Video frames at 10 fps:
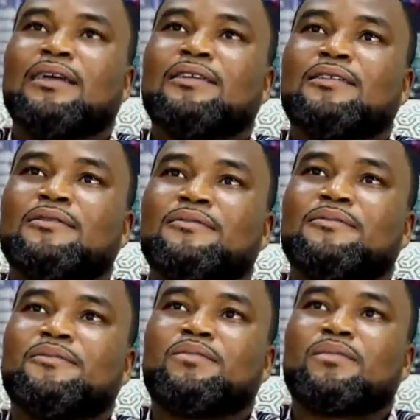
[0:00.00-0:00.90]
I
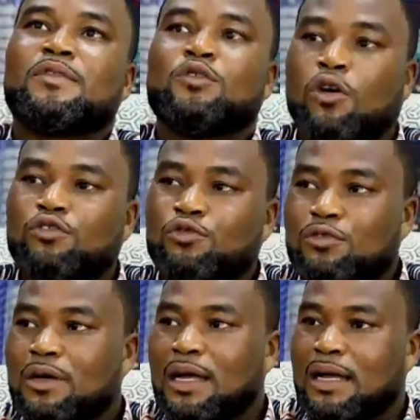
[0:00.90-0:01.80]
got
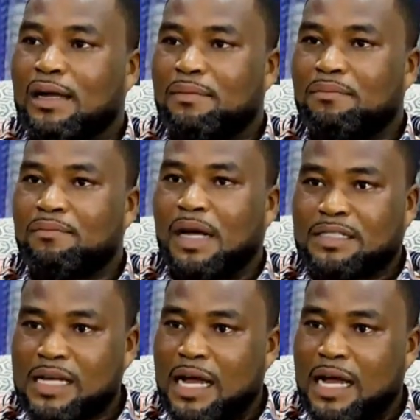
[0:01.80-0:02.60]
to a